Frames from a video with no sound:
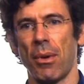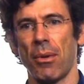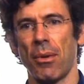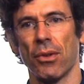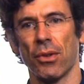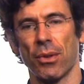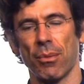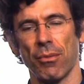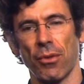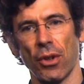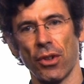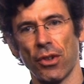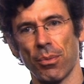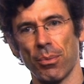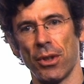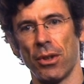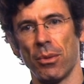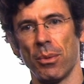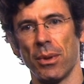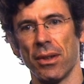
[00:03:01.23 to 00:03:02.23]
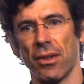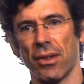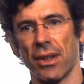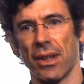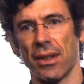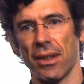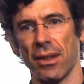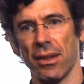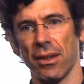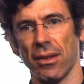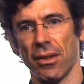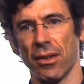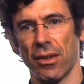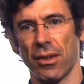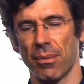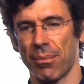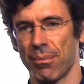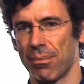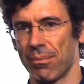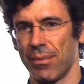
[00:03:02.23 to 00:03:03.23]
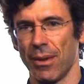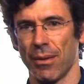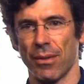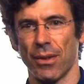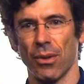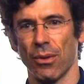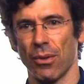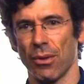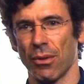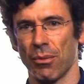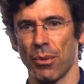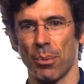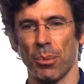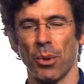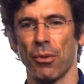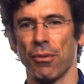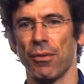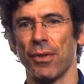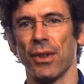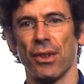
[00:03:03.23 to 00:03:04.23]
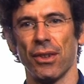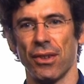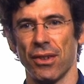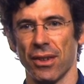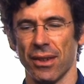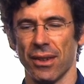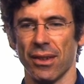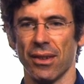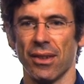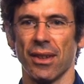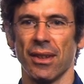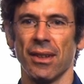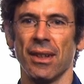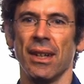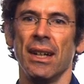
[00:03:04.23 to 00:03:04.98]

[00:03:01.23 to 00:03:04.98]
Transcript: there's some very small ones like these, if they're remote villages